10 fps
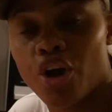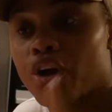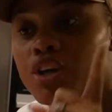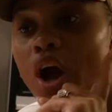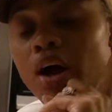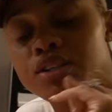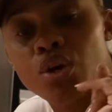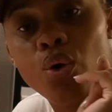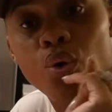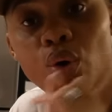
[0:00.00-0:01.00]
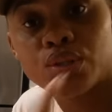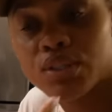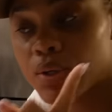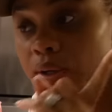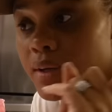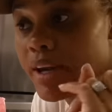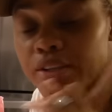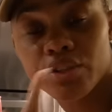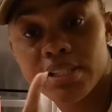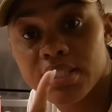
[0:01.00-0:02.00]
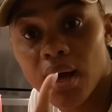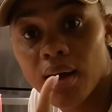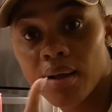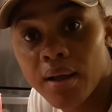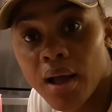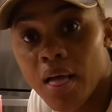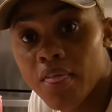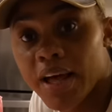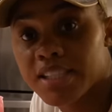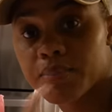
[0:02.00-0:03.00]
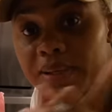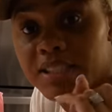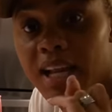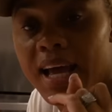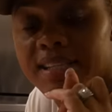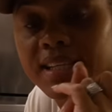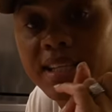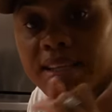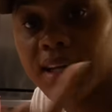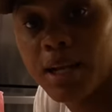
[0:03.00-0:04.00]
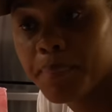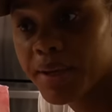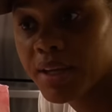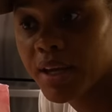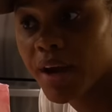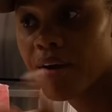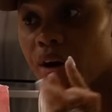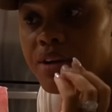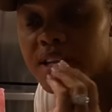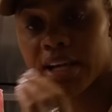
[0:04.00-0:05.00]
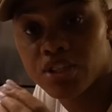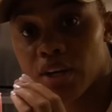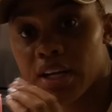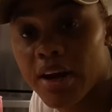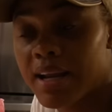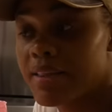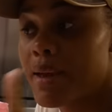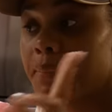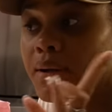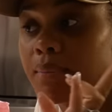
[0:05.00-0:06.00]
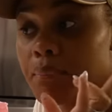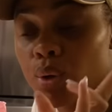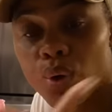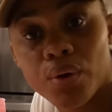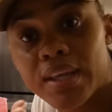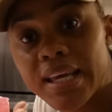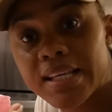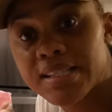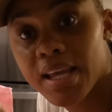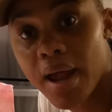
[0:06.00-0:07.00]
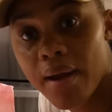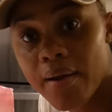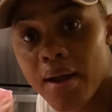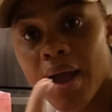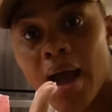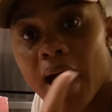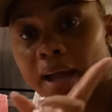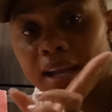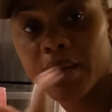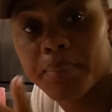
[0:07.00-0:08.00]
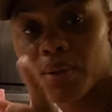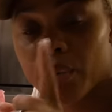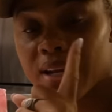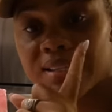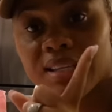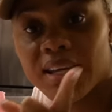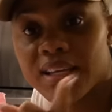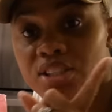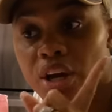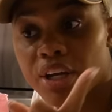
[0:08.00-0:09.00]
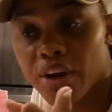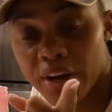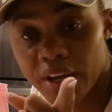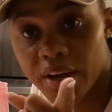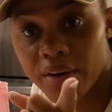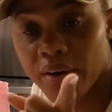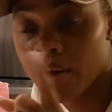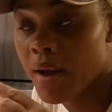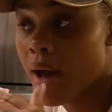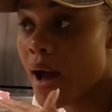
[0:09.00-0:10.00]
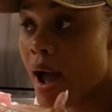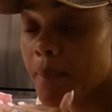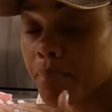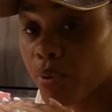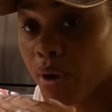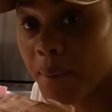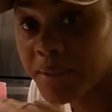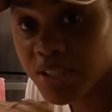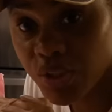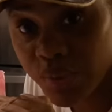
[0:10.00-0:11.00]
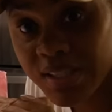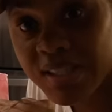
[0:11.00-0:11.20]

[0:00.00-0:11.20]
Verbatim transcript: you're gonna also go to the hairdresser that specializing in clipping hair or natural hair. Let them blow the kids' hair and clip it, whether it's the kids or your hair. I promise you in